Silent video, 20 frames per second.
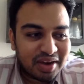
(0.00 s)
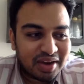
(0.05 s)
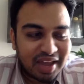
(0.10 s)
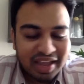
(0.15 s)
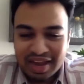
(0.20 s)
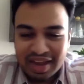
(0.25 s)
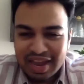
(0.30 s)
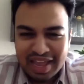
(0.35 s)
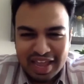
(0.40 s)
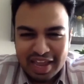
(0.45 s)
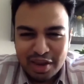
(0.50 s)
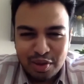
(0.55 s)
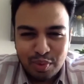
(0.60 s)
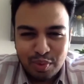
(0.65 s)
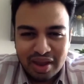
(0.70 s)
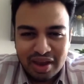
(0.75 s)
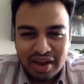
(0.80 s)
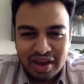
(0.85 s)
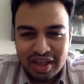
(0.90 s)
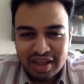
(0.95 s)
like
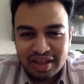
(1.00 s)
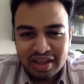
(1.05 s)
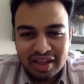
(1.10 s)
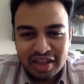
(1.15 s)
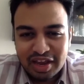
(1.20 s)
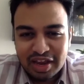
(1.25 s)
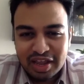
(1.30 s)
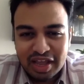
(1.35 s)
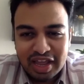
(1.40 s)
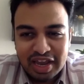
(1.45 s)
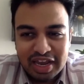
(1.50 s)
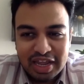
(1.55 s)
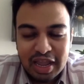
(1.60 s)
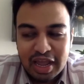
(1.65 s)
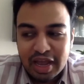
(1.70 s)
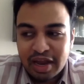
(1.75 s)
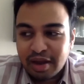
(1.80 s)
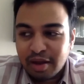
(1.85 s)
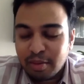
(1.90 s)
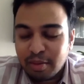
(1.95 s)
anywhere, like any
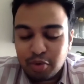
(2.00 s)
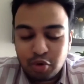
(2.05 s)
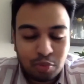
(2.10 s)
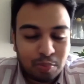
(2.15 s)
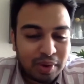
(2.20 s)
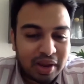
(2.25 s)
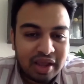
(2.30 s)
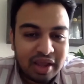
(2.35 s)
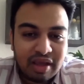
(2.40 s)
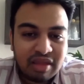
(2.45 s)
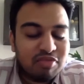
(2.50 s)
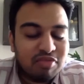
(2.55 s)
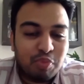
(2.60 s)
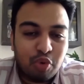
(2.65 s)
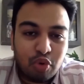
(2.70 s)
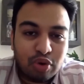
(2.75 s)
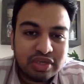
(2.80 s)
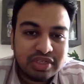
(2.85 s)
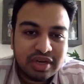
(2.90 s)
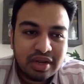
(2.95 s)
to play a
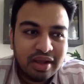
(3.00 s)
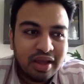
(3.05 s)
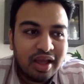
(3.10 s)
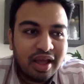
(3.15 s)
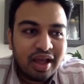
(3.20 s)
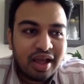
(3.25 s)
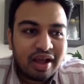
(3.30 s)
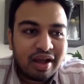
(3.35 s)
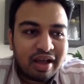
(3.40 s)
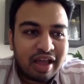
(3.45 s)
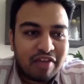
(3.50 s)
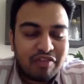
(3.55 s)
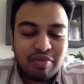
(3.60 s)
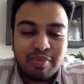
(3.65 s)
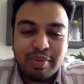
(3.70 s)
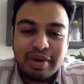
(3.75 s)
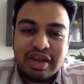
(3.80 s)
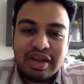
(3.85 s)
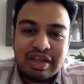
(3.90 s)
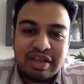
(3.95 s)
sport,
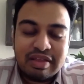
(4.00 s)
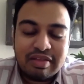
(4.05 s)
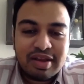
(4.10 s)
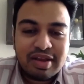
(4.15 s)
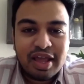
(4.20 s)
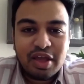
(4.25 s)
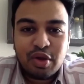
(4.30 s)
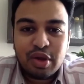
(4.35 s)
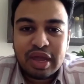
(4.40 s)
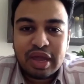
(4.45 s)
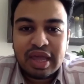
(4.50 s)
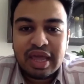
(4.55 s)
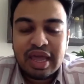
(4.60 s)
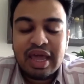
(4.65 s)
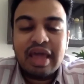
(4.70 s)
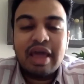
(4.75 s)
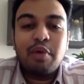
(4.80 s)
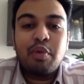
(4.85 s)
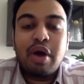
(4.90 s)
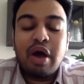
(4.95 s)
everybody is like, okay,
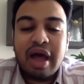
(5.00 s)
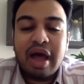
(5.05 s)
hey,